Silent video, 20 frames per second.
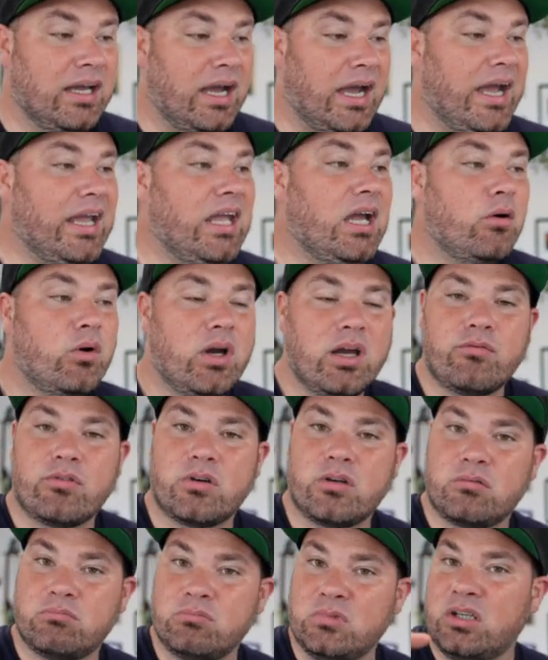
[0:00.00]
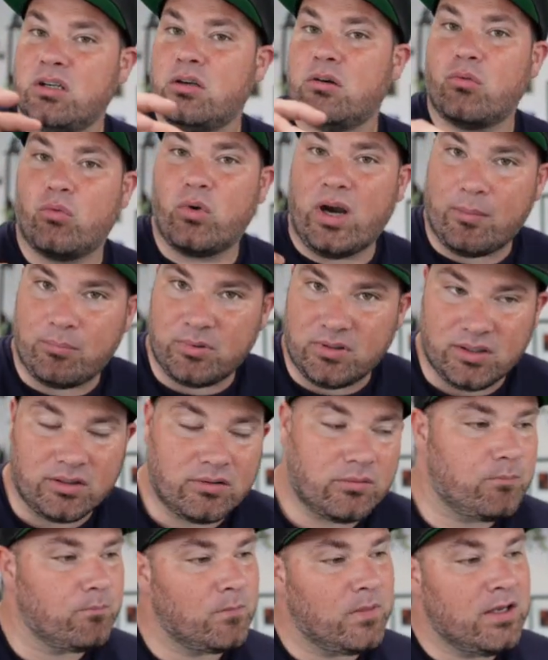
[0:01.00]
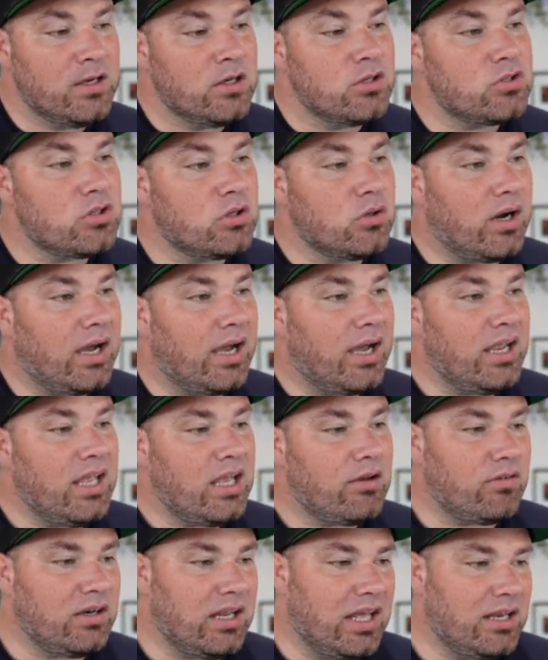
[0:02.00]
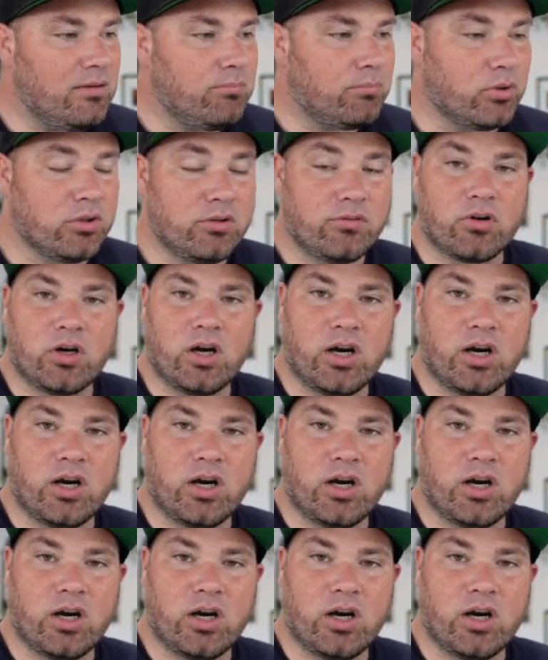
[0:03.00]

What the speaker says: I, however, wrapped it. So I have an endpoint for